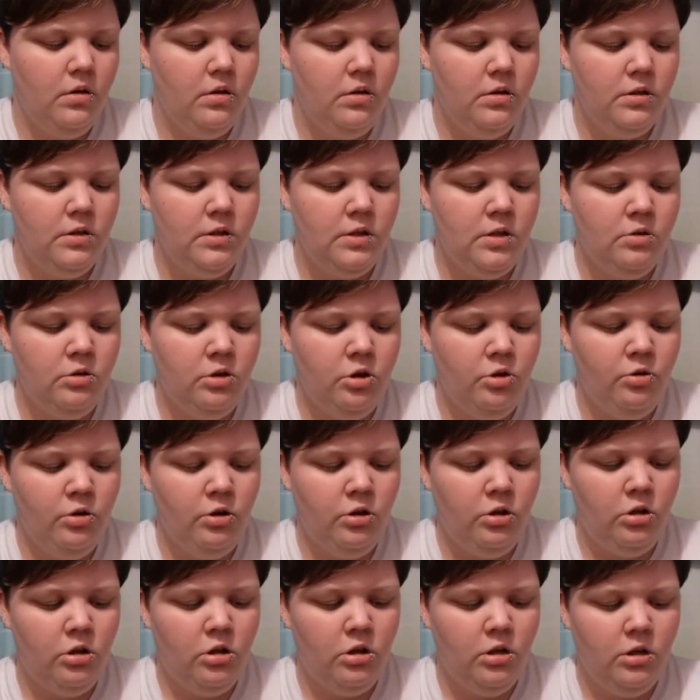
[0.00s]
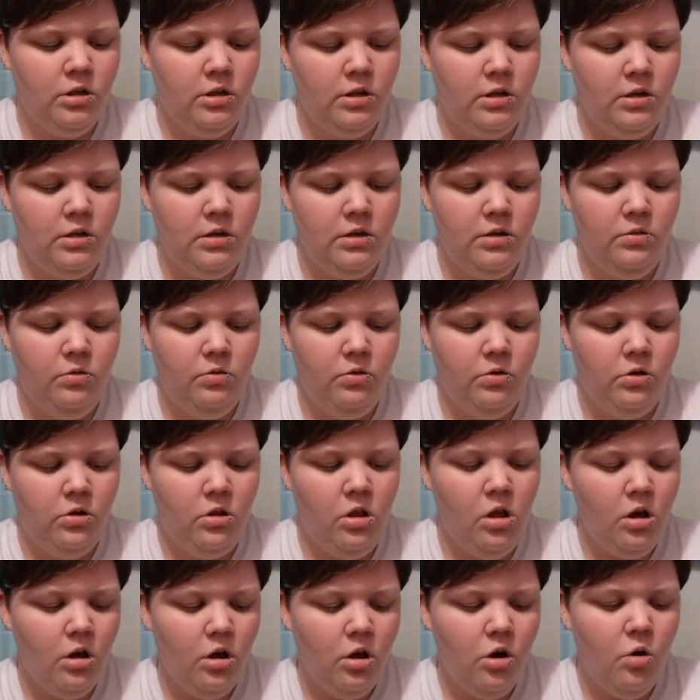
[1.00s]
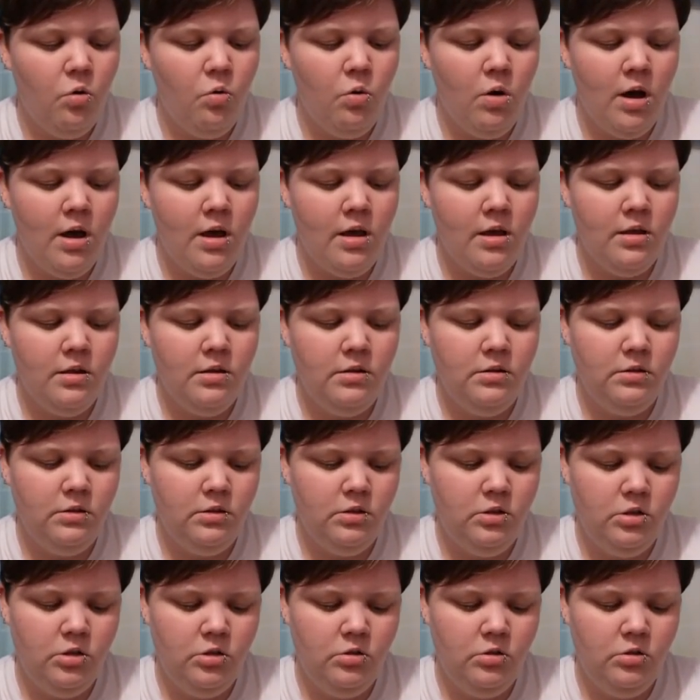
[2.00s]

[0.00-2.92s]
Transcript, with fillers: So going clockwise, clockwise,